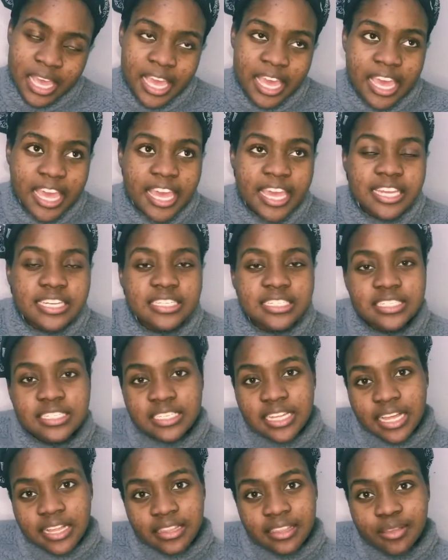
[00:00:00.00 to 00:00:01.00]
and
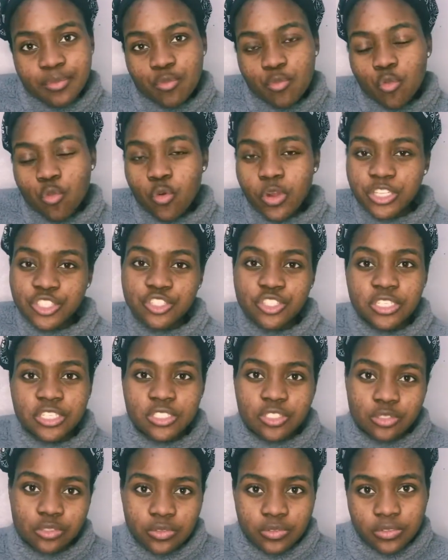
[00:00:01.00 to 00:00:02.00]
tell them what you can
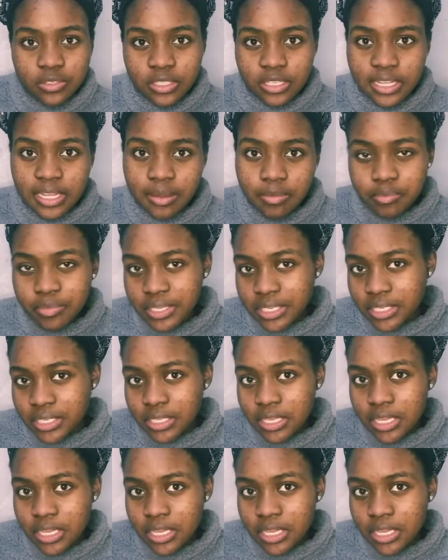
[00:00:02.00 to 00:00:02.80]
do for the company.